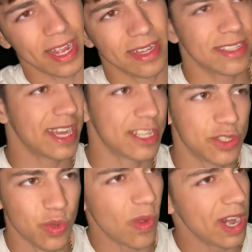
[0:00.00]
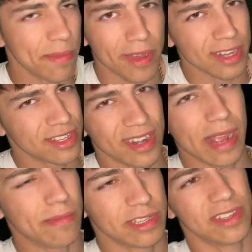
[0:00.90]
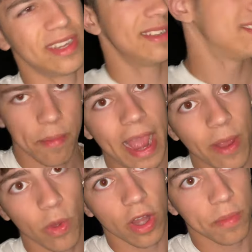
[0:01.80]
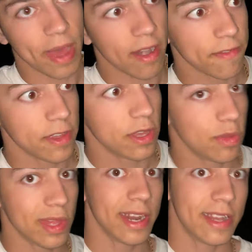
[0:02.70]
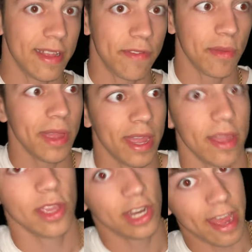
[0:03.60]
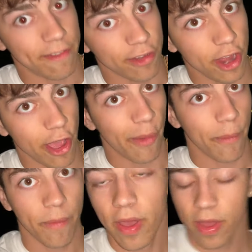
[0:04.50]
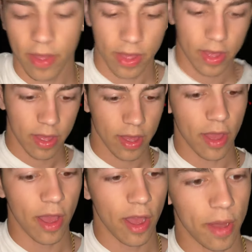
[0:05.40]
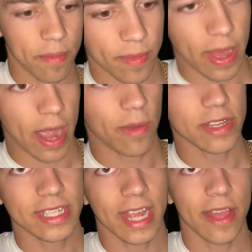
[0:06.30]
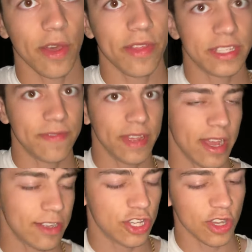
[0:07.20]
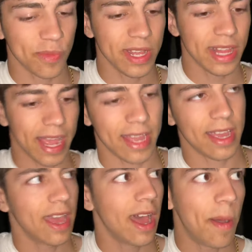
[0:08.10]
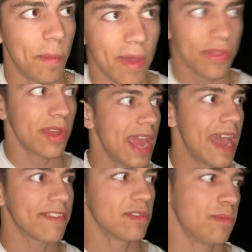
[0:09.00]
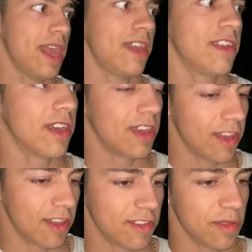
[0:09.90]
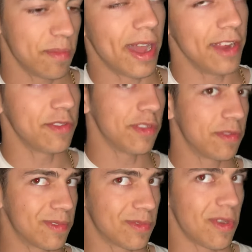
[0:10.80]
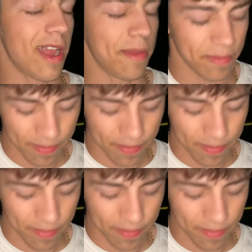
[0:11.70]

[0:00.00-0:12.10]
It's like 20 bucks on Amazon. It might work better for you than it did for me. You never know. I will say though, this video took me like a month and a half to make, so you might as well subscribe.